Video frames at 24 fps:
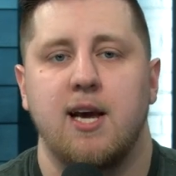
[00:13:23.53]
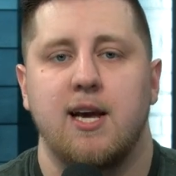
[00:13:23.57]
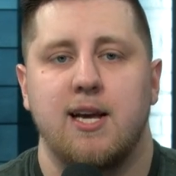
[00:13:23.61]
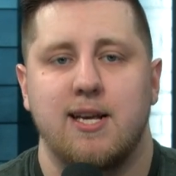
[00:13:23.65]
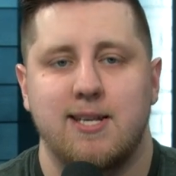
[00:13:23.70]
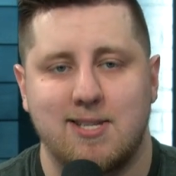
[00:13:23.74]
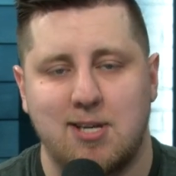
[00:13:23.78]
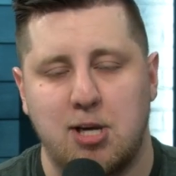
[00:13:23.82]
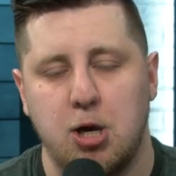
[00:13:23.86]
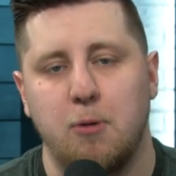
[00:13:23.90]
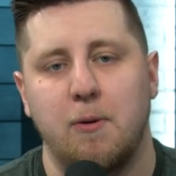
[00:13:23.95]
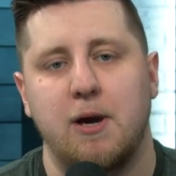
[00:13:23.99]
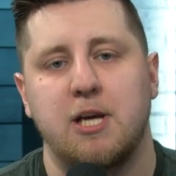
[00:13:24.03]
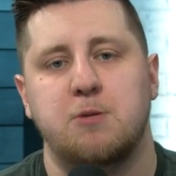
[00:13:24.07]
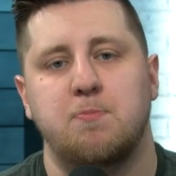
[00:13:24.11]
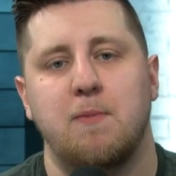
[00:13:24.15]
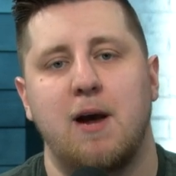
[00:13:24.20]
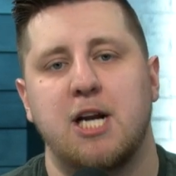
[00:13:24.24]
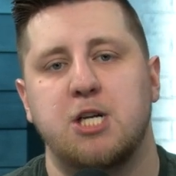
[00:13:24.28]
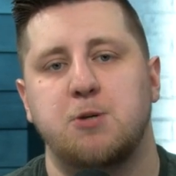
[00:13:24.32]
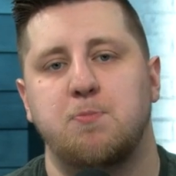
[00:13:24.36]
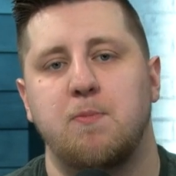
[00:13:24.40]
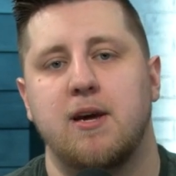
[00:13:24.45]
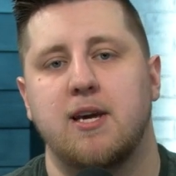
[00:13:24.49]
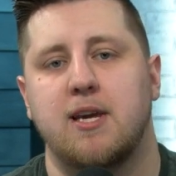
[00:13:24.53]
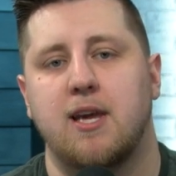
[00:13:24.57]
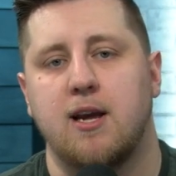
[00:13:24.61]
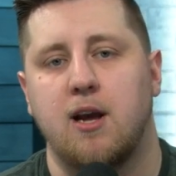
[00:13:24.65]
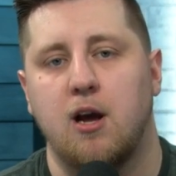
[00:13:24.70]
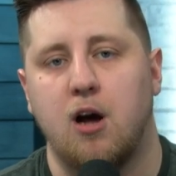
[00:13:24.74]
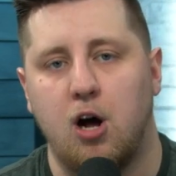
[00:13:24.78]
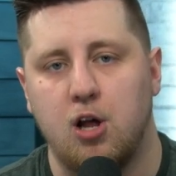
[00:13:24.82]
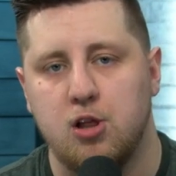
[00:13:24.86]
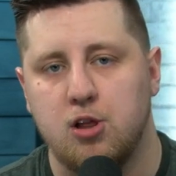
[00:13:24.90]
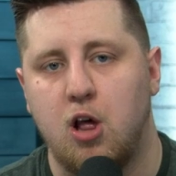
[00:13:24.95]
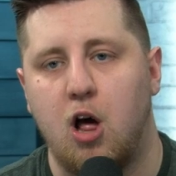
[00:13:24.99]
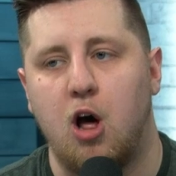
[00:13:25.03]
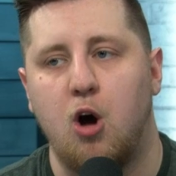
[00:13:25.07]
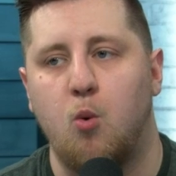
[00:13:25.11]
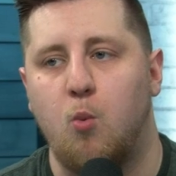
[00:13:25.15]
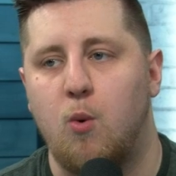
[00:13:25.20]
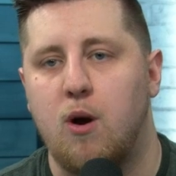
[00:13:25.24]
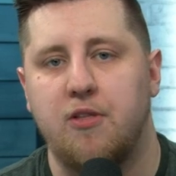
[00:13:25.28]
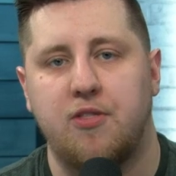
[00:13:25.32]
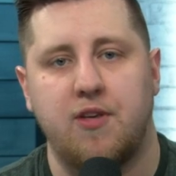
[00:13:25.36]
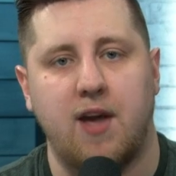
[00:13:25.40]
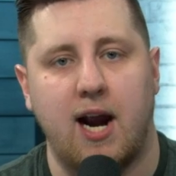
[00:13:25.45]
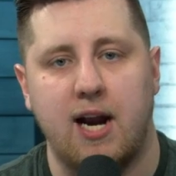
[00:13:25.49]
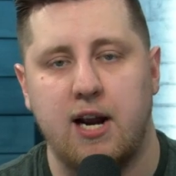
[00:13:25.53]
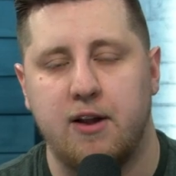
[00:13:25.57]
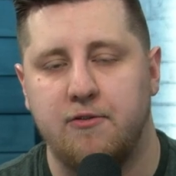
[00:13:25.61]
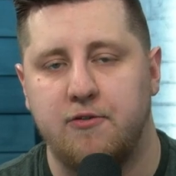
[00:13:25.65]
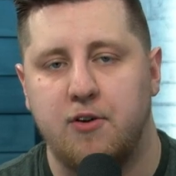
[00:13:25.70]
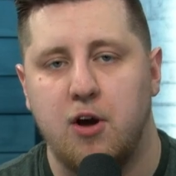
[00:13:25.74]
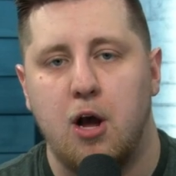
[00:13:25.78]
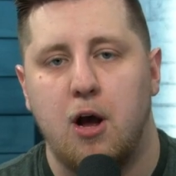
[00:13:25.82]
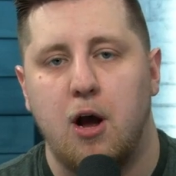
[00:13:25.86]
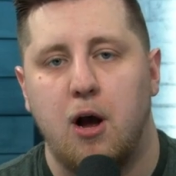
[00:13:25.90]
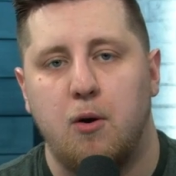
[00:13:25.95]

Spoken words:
skill-based matchmaking along with kind of